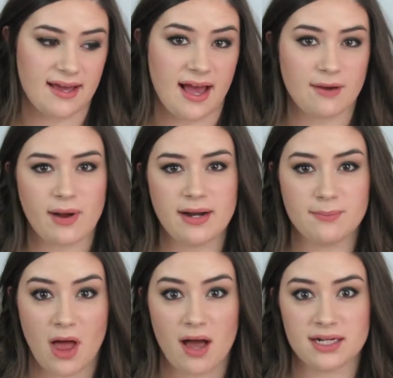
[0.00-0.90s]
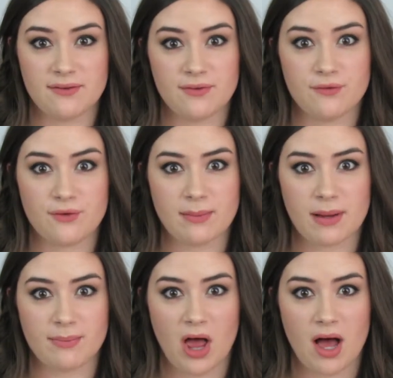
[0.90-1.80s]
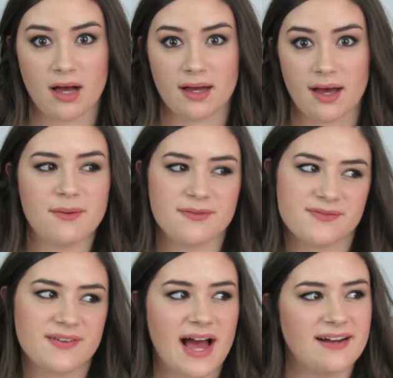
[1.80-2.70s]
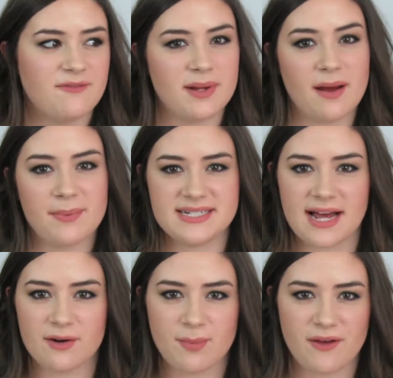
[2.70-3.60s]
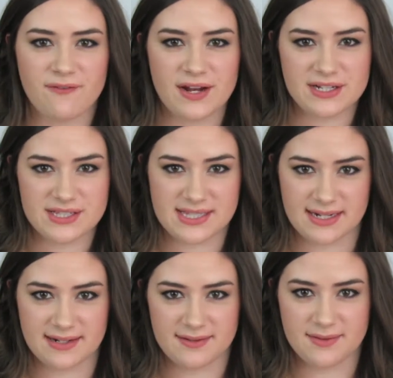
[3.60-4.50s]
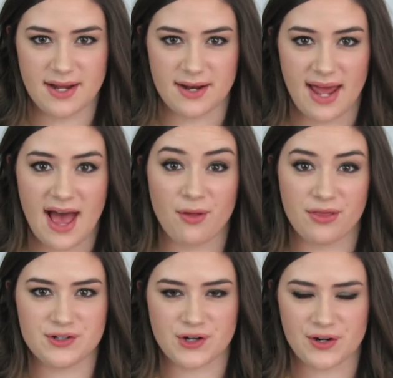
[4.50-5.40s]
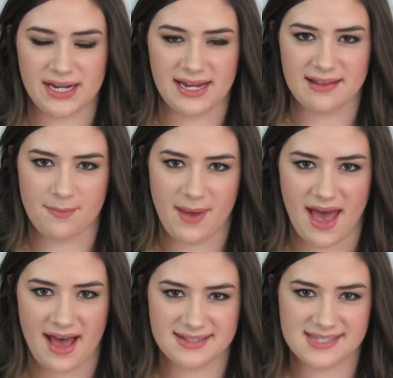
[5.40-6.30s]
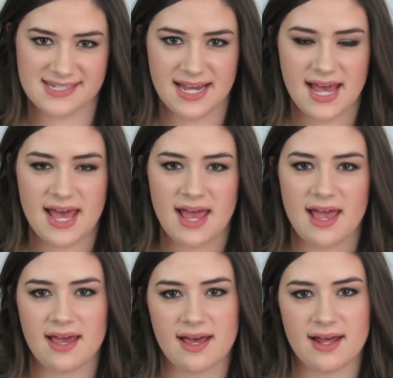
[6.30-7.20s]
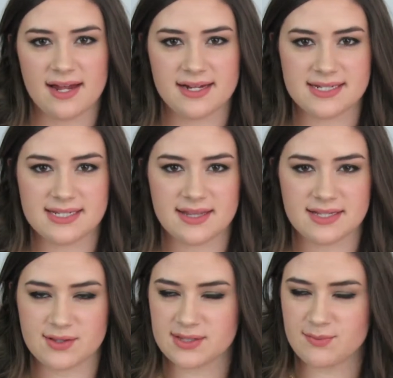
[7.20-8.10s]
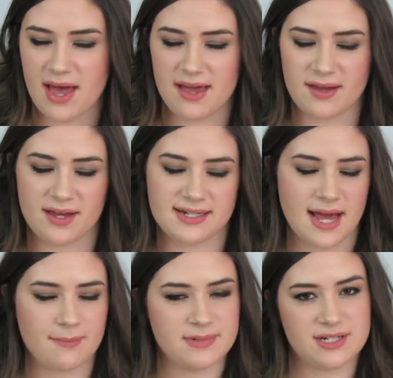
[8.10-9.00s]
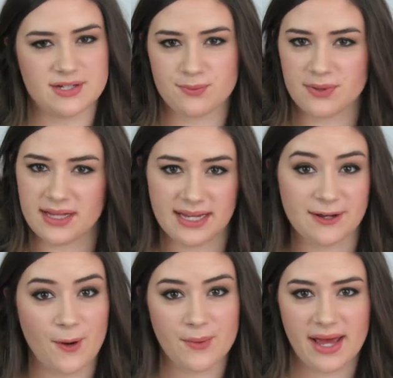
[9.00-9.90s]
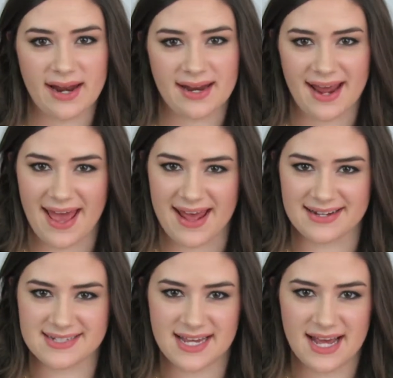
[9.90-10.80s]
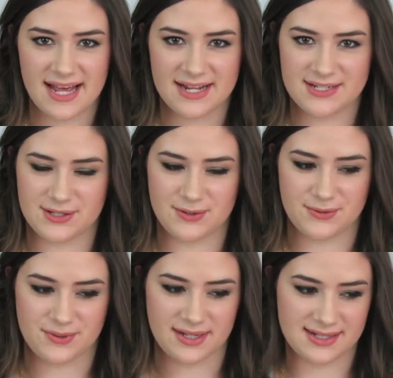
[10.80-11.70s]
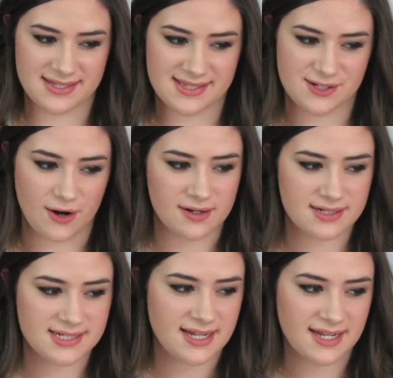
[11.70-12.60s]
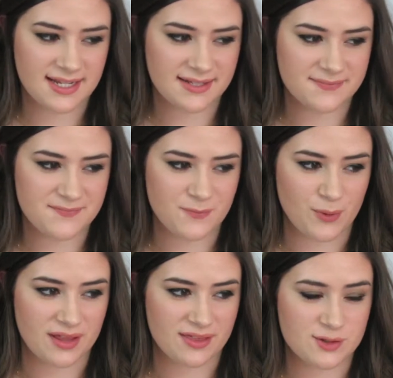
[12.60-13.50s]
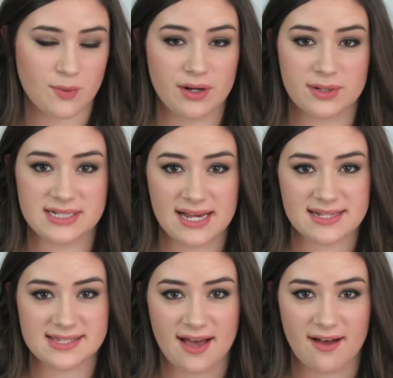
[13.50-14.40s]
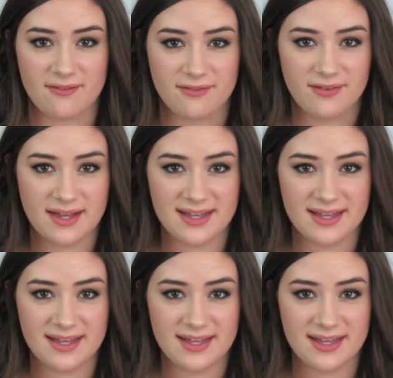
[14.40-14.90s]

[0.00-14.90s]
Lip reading: I write a blog, and if you've read my blog, I've kind of been up and down in my fitness and health journey in the past, and this is my attempt to just really go get it and to start with 21 days of